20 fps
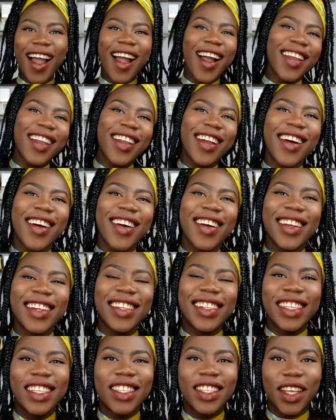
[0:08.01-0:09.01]
Hi
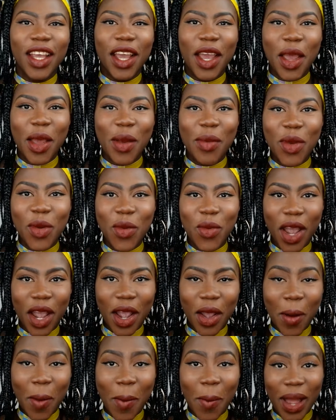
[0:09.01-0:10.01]
guys, this is again Amy.
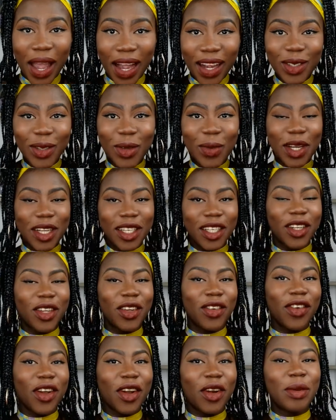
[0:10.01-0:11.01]
Welcome back to my
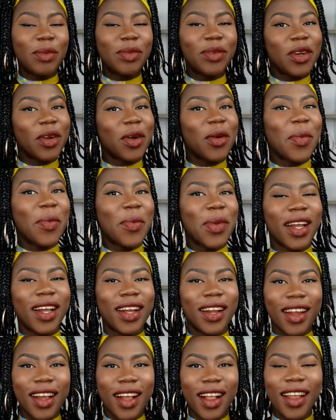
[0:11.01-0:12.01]
channel. Welcome to my
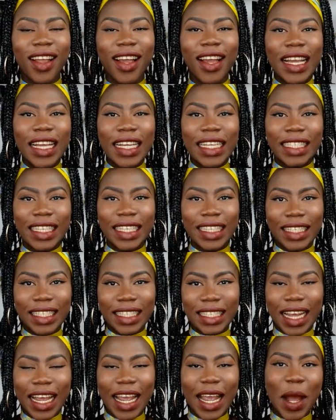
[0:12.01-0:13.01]
canal. So
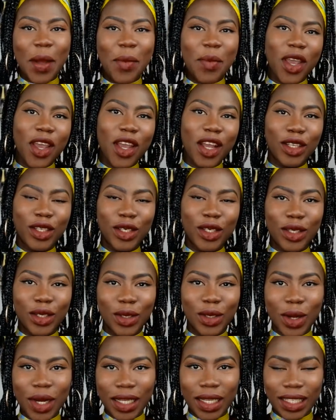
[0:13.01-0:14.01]
today I'm here to
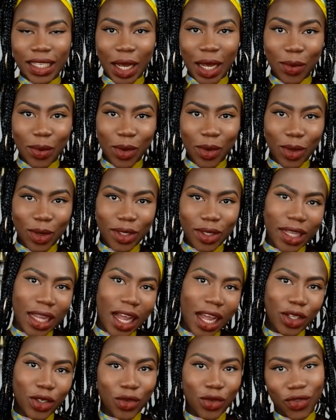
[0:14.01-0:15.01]
do a demo
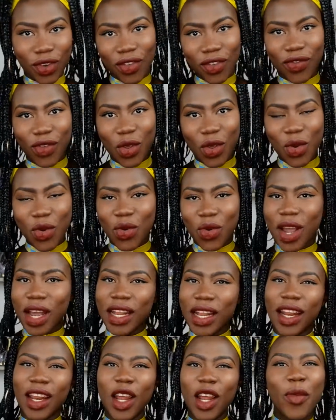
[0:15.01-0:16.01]
slash review
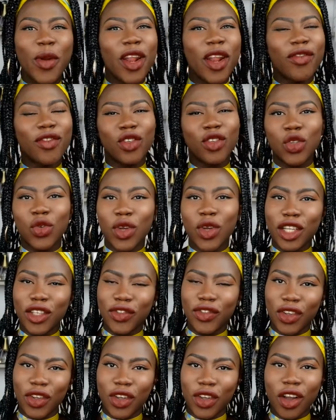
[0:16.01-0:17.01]
and a little bit of a
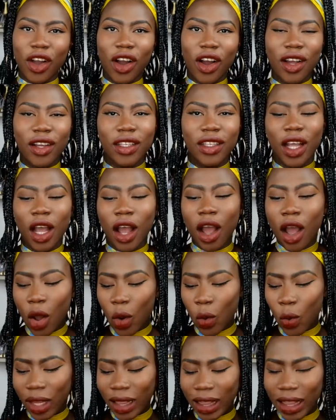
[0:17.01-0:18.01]
swatch for you guys
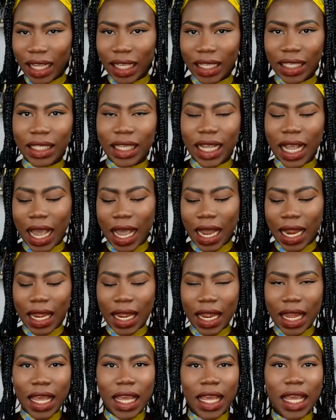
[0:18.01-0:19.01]
with this
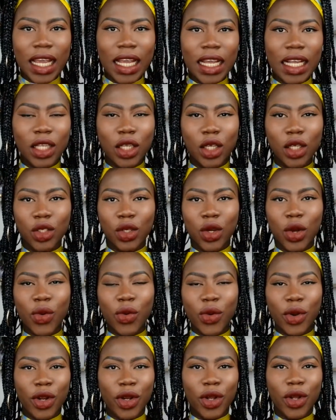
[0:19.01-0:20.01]

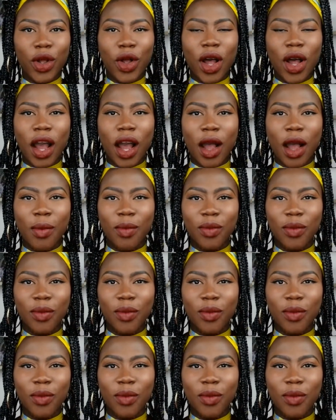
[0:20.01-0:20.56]
Nikkietutorial